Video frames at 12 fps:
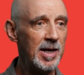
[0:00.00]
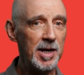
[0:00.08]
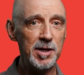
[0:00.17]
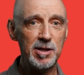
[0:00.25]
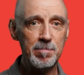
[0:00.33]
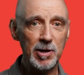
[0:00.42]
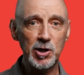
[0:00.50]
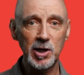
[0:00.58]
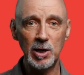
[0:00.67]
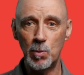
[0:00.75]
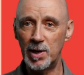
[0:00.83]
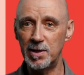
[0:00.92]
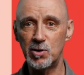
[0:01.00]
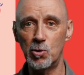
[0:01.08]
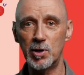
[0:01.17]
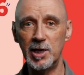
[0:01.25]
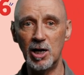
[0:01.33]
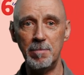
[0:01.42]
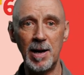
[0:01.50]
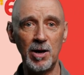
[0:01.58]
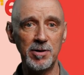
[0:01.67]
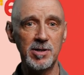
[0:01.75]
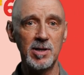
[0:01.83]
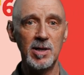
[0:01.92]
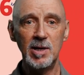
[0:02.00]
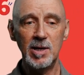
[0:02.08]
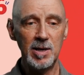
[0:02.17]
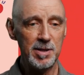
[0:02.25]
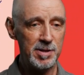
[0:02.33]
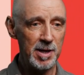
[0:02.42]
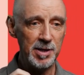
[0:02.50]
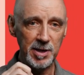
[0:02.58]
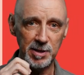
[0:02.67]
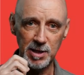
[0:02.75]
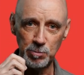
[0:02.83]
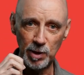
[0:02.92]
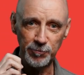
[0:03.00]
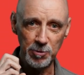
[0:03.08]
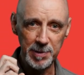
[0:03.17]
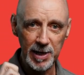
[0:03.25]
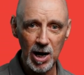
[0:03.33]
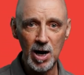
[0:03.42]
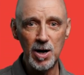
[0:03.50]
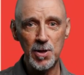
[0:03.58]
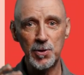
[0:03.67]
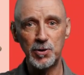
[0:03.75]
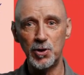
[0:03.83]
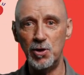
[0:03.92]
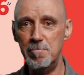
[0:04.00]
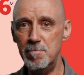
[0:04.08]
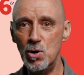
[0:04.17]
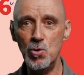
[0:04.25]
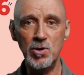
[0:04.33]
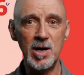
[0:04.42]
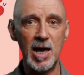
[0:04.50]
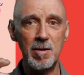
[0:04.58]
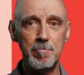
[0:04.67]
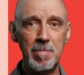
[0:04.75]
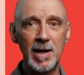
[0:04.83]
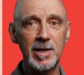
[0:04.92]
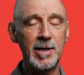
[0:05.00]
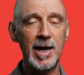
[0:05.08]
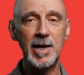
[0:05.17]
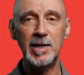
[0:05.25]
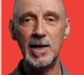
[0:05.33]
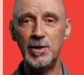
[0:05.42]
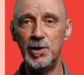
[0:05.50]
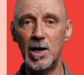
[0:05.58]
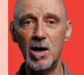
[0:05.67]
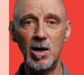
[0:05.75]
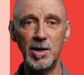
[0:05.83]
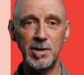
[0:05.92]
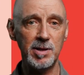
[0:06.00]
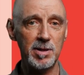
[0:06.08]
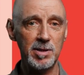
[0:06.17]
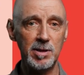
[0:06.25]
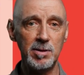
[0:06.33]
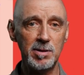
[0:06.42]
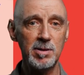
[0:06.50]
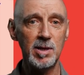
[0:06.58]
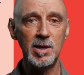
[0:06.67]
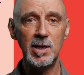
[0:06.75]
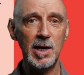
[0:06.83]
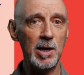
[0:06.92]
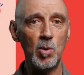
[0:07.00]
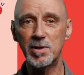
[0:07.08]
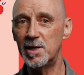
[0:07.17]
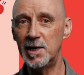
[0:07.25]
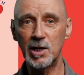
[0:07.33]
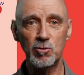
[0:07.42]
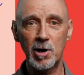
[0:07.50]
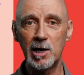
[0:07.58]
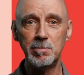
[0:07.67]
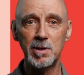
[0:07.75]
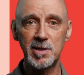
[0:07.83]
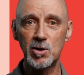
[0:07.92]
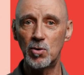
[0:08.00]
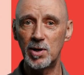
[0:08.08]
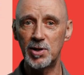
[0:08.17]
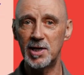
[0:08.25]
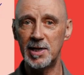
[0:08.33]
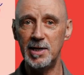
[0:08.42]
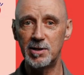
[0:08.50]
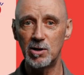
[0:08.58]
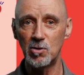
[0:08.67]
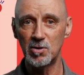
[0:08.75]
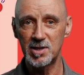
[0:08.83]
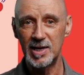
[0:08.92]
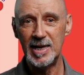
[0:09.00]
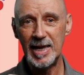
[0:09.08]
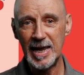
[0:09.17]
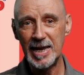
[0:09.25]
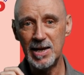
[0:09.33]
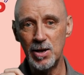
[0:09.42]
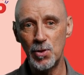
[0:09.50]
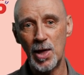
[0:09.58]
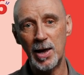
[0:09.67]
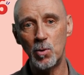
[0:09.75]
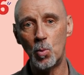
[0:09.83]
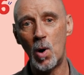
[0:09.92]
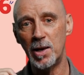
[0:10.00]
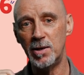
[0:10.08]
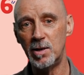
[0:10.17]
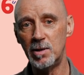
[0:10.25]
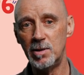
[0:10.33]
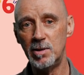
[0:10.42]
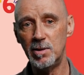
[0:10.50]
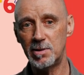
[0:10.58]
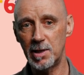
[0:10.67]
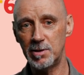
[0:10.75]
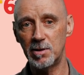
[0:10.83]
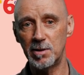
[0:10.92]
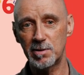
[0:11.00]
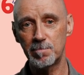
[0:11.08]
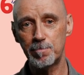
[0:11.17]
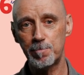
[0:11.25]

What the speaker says: especially when it's talking about sending someone from the Earth to the moon and back again in the early 60s. It was an incredible story that he told in that one sentence.